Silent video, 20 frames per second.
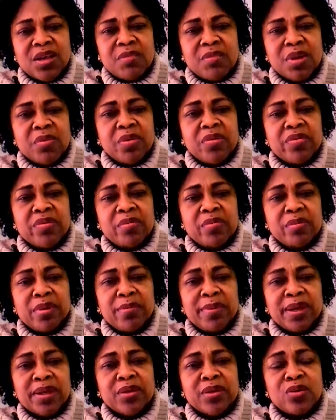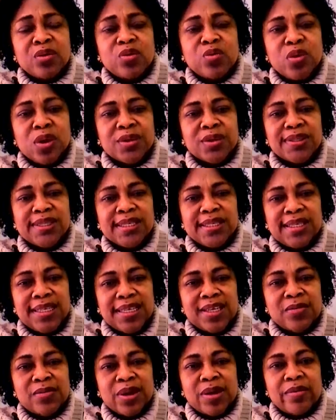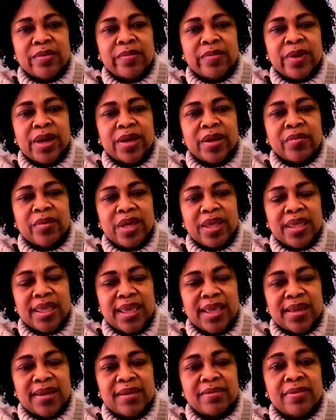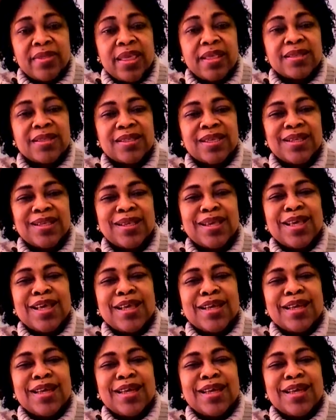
May we remember the good works they did while, while they were here, the things they,